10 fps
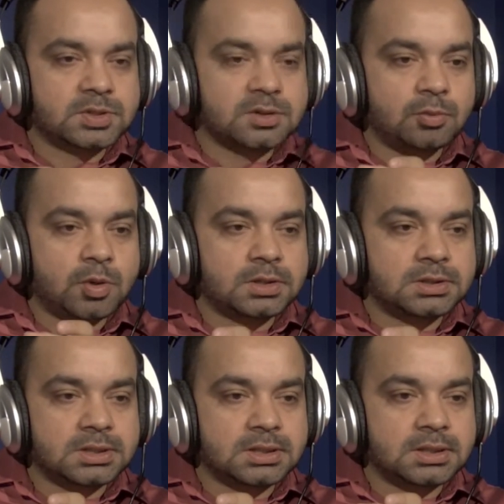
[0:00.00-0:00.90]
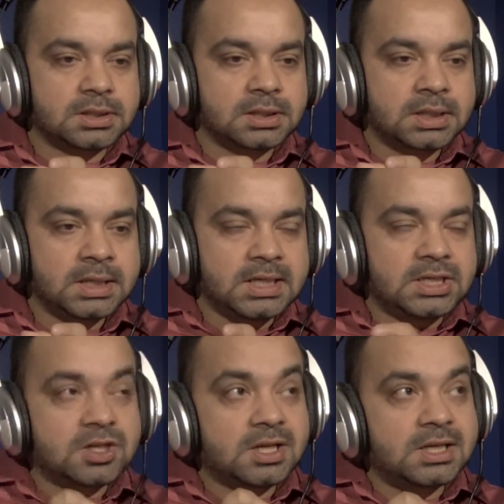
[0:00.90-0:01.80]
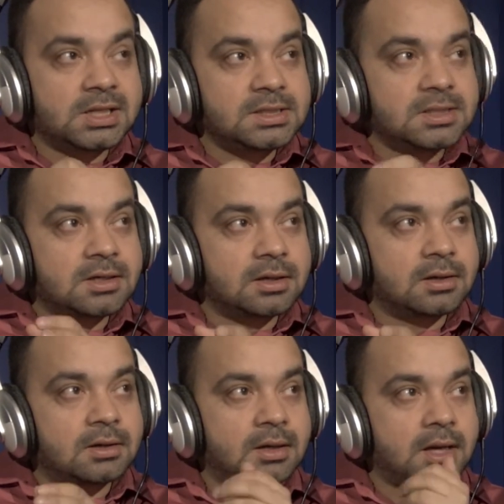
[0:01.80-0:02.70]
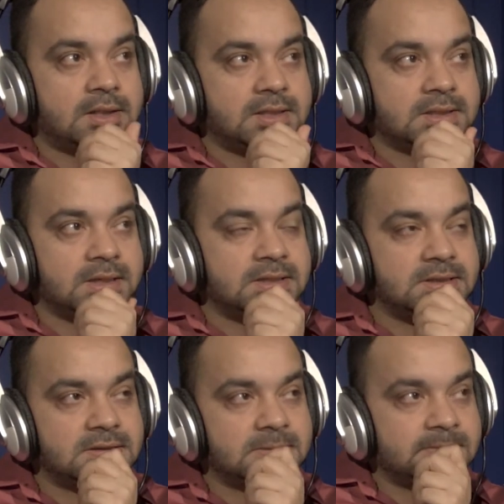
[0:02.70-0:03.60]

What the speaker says: somewhat interlinked? I didn't get it.